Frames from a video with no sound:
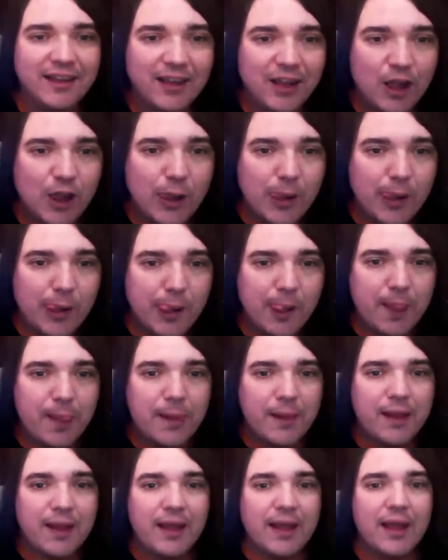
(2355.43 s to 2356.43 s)

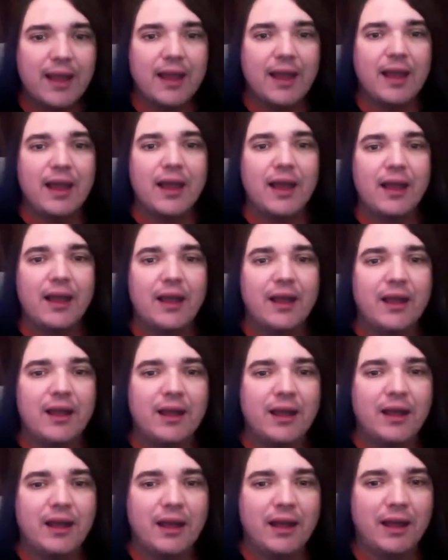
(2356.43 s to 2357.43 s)

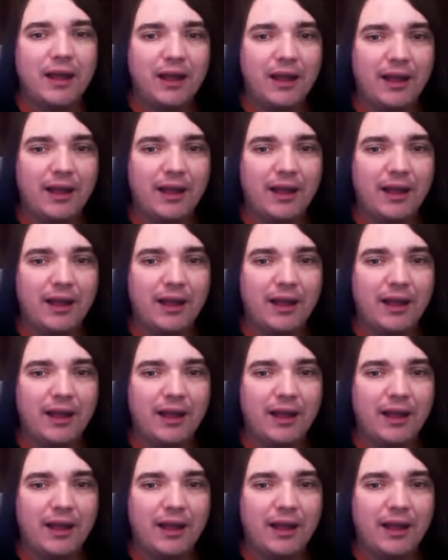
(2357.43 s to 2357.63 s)
No one is speaking in this clip.